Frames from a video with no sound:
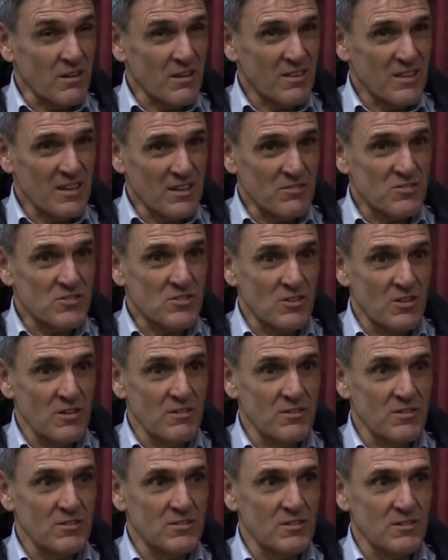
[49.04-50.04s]
I think of Steve
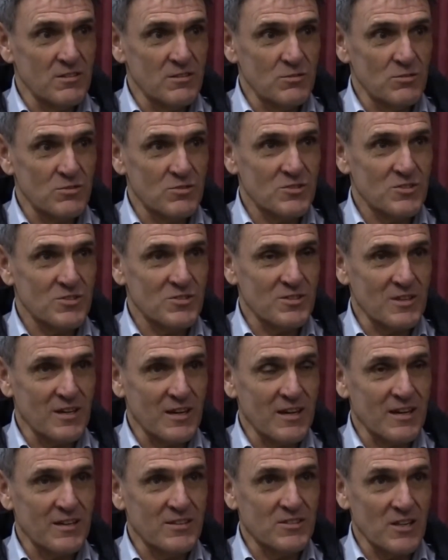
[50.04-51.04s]
is he was
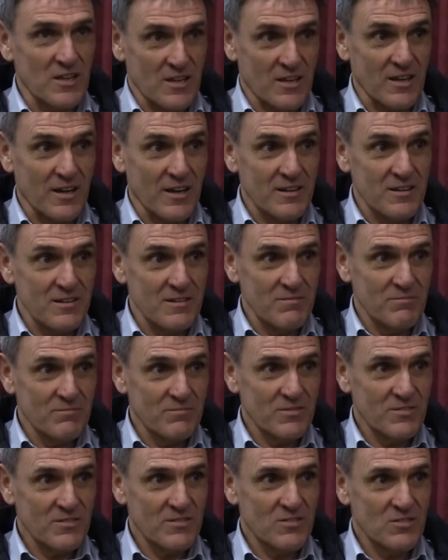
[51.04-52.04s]
dedicated
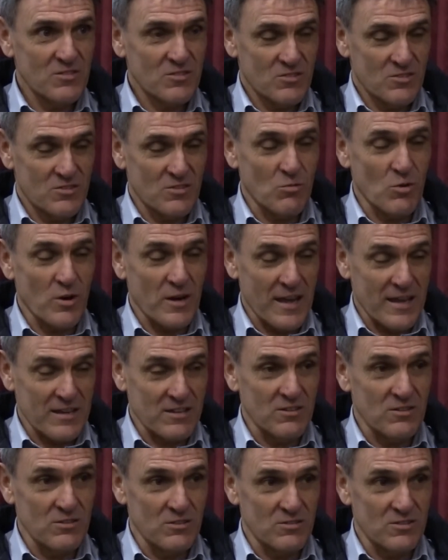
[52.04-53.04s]
to what he had
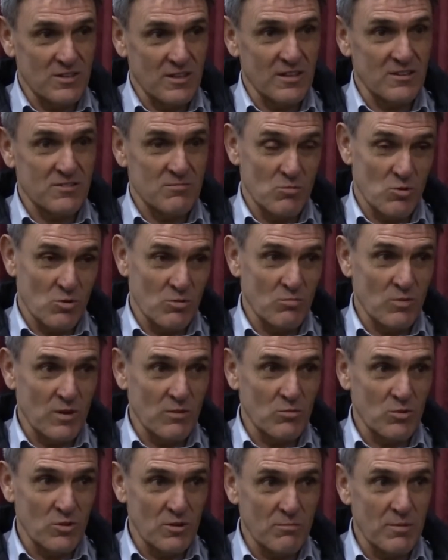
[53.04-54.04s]
to do, so that's more than
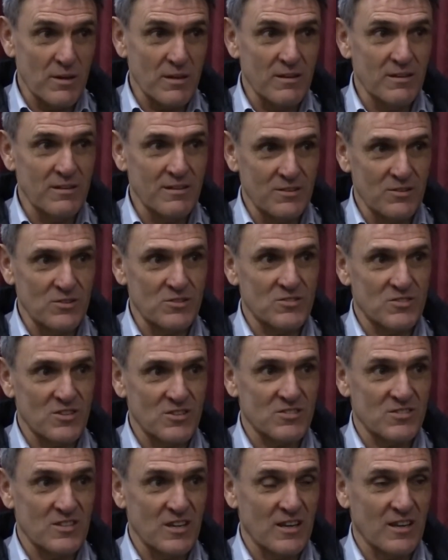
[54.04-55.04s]
one word, but he was
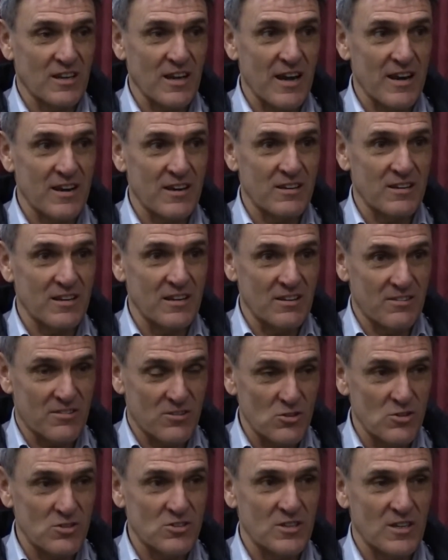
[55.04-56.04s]
just dedicated,
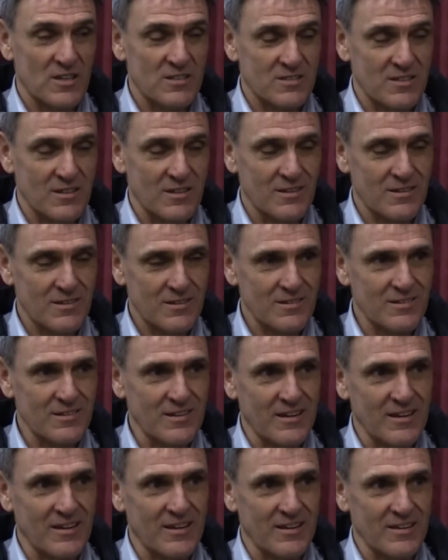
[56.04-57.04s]
enthusiastic,
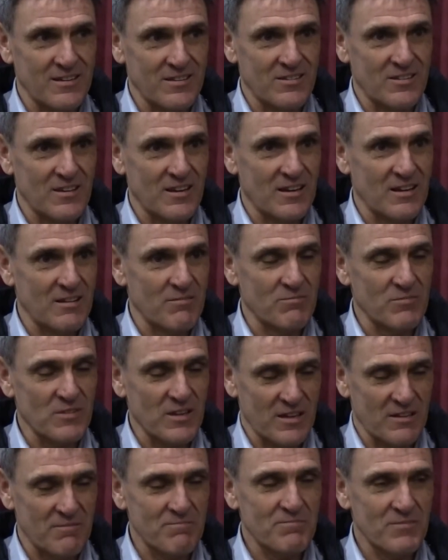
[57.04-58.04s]
and
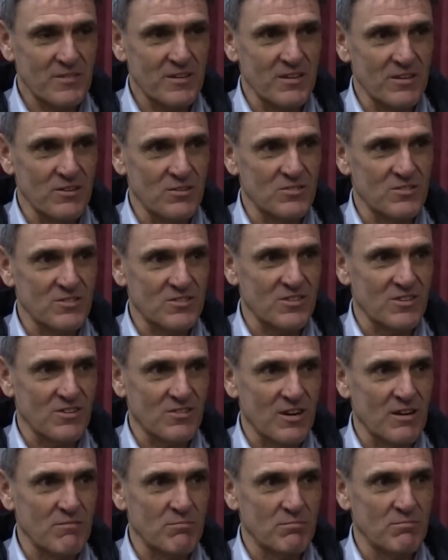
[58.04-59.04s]
he was just a
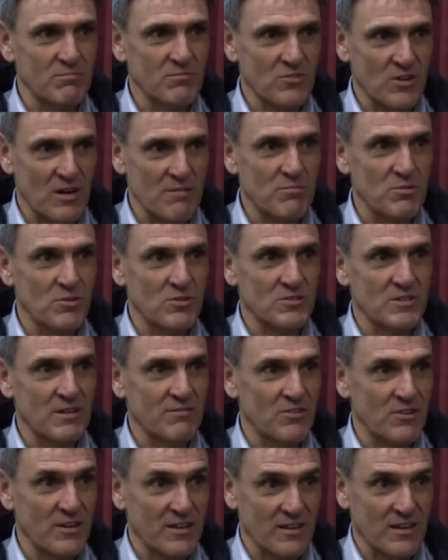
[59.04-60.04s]
great person to
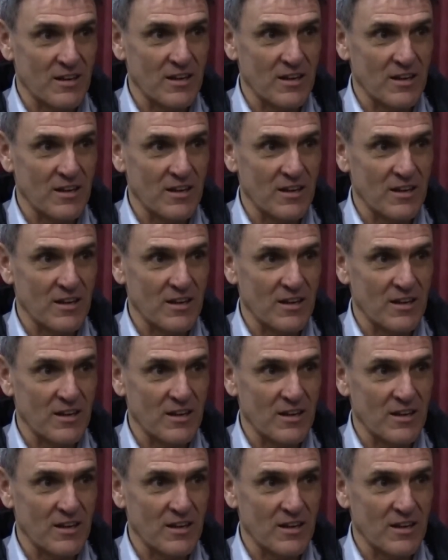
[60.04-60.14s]
have around the